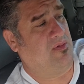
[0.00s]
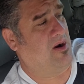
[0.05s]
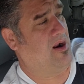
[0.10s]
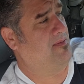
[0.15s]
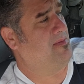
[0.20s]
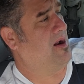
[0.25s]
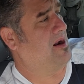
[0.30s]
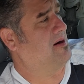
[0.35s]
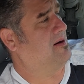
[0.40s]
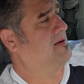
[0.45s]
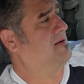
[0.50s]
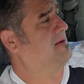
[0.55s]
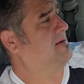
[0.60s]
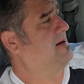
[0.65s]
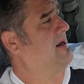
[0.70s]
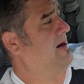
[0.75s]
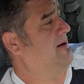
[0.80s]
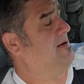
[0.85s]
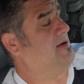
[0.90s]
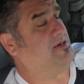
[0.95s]
I'm not
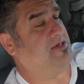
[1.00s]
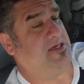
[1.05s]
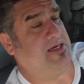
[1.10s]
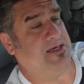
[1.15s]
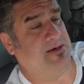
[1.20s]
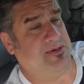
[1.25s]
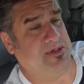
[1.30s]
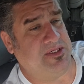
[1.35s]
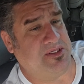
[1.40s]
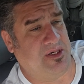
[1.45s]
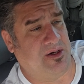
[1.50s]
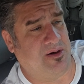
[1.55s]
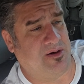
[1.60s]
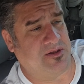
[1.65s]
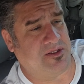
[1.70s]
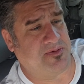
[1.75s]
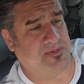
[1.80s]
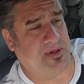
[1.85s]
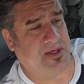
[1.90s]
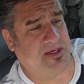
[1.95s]
guaranteeing
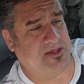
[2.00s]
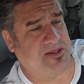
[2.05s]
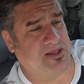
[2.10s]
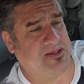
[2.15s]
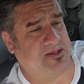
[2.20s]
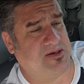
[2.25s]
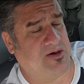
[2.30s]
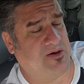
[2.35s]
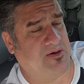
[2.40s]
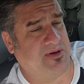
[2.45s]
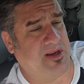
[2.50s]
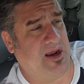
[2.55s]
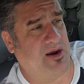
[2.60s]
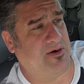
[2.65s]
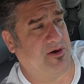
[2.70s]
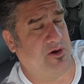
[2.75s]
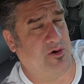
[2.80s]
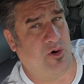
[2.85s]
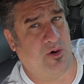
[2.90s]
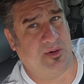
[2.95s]
results because it's all down
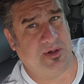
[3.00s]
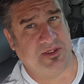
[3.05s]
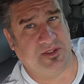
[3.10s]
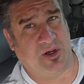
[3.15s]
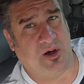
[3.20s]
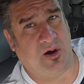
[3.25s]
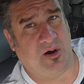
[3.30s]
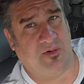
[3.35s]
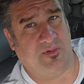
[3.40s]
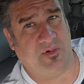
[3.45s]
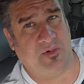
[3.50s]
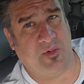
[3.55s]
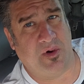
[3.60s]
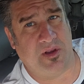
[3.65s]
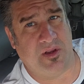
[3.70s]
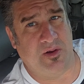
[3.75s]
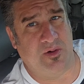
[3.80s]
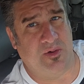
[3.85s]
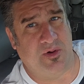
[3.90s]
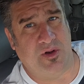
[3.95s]
to your resolve and
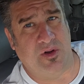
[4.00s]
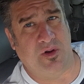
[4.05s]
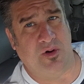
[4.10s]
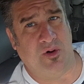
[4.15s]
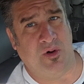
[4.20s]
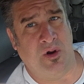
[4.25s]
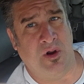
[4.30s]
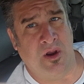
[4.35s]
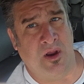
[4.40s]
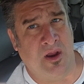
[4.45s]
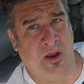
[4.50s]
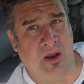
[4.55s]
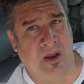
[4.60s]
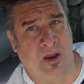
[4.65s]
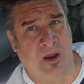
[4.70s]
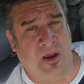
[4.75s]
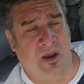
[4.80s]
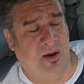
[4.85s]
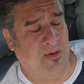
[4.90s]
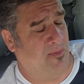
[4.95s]
what you do.
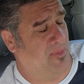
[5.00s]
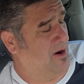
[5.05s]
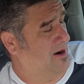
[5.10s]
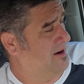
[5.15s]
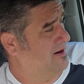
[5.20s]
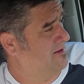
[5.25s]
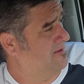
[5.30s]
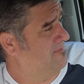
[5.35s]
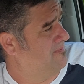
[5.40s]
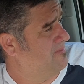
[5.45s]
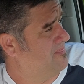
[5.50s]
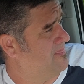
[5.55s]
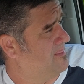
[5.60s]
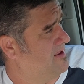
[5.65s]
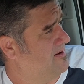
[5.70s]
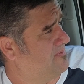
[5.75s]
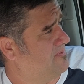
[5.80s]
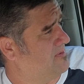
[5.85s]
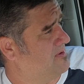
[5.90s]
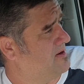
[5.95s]
But
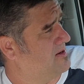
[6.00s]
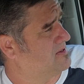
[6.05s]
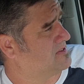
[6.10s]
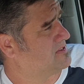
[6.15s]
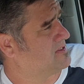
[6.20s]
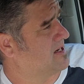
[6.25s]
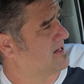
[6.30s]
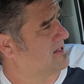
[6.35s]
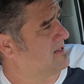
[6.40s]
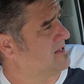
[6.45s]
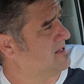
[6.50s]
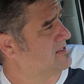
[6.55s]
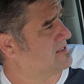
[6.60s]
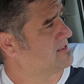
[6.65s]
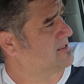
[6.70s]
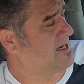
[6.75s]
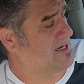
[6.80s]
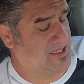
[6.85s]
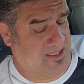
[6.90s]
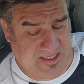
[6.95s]
if it's
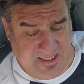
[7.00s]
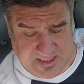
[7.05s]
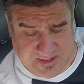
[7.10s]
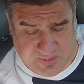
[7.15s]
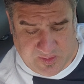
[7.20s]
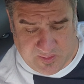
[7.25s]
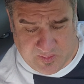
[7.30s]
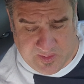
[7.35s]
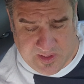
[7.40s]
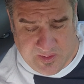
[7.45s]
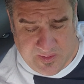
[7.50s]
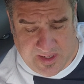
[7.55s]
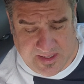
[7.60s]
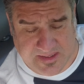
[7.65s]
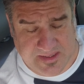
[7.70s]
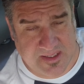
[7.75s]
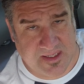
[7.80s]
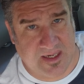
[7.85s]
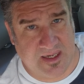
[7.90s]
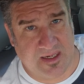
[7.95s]
like this, when we
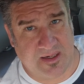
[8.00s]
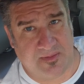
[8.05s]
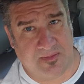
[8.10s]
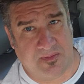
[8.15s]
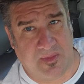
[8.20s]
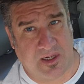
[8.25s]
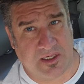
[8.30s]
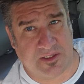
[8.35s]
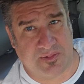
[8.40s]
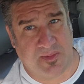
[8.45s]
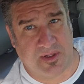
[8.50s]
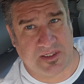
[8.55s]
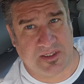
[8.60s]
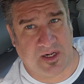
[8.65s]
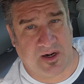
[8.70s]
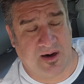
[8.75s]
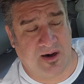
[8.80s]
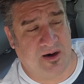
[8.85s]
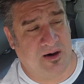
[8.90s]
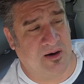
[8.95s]
resonate much
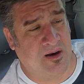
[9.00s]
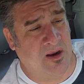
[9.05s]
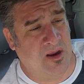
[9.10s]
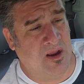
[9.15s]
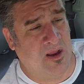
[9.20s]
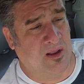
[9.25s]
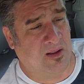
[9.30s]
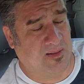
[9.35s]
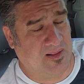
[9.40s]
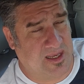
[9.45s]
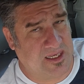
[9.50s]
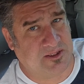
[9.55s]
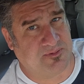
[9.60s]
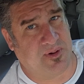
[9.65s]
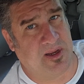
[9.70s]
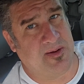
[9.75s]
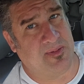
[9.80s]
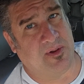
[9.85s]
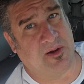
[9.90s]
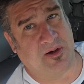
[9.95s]
higher, less
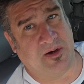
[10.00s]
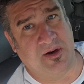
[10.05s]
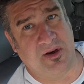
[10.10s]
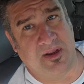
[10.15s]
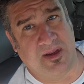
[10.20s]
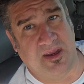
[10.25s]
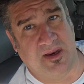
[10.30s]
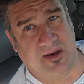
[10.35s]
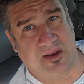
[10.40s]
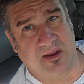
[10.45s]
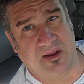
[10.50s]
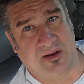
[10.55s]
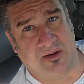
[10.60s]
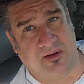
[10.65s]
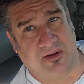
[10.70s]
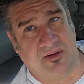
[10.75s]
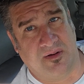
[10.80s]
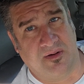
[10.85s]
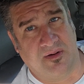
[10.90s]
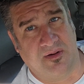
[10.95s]
people are going to get
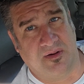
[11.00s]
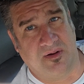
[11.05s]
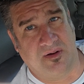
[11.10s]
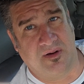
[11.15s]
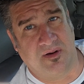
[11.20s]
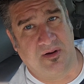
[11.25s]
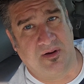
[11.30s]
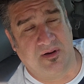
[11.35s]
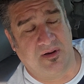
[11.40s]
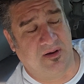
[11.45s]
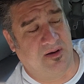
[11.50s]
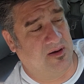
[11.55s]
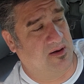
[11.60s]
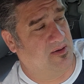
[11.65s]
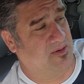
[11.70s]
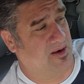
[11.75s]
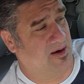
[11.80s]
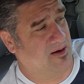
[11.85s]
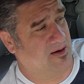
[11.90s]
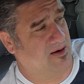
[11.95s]
ill,
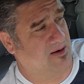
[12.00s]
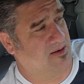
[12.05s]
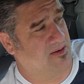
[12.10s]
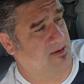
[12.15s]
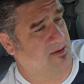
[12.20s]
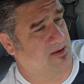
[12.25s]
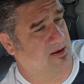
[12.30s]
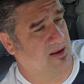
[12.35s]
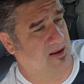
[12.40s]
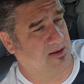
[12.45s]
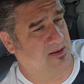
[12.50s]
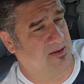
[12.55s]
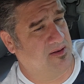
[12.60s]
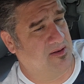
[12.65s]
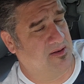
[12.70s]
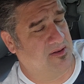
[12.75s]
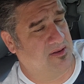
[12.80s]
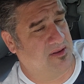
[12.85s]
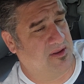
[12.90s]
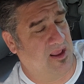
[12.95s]
and
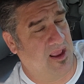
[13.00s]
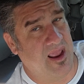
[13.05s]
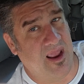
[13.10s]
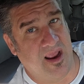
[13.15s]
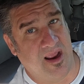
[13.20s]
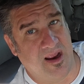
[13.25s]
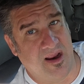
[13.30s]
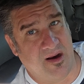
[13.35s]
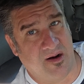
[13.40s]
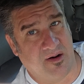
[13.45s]
they